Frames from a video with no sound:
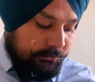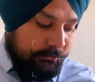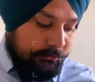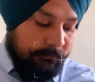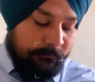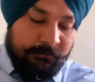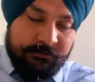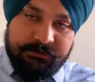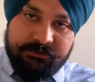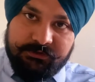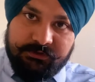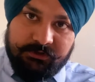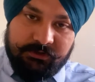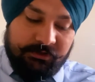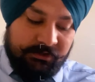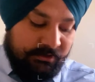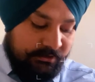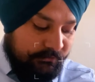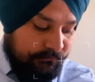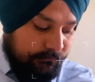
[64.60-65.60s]
of a
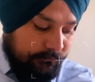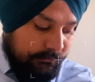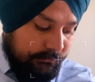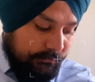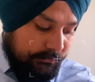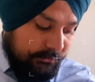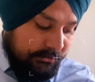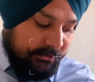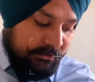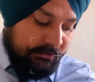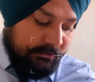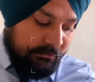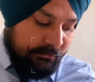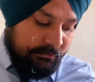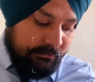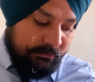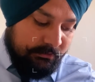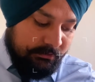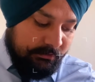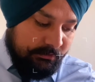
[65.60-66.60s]
strange world.
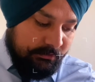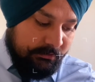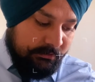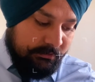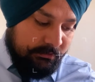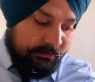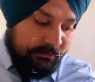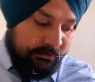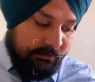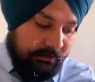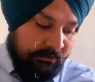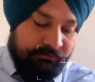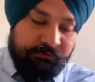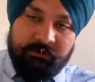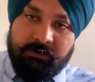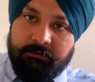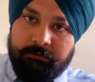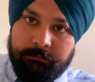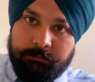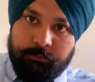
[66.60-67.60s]
If you
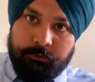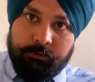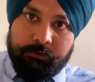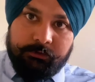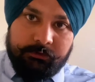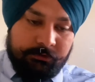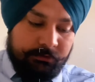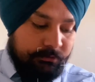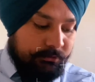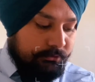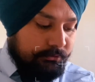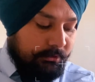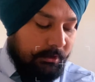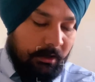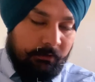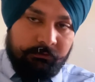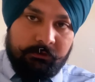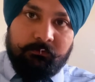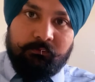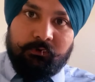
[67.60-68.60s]
have a book, you should
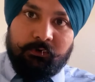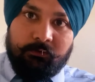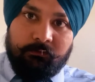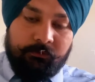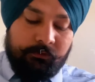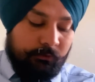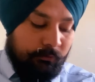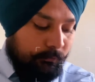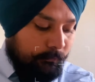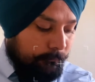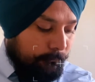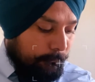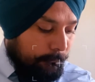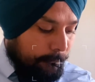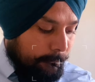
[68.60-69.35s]
have in front of you.